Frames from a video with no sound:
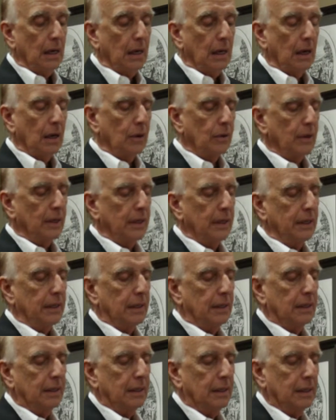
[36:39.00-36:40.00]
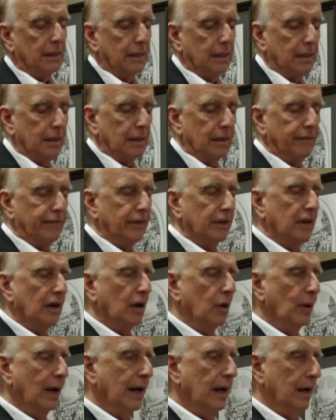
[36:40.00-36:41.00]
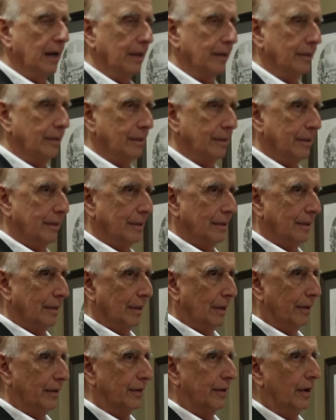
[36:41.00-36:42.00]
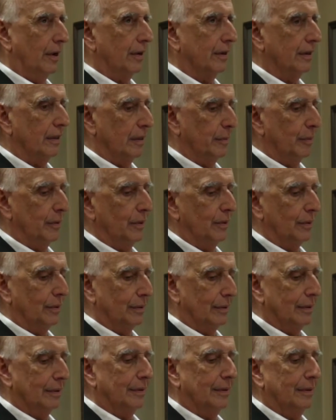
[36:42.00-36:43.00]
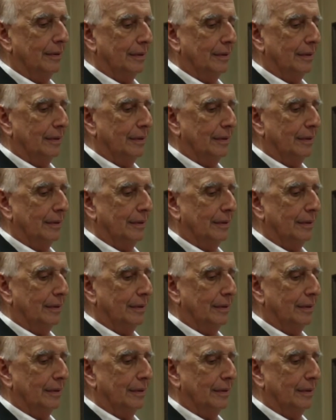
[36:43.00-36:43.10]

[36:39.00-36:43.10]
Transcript: Only if you go out on the dark of the moon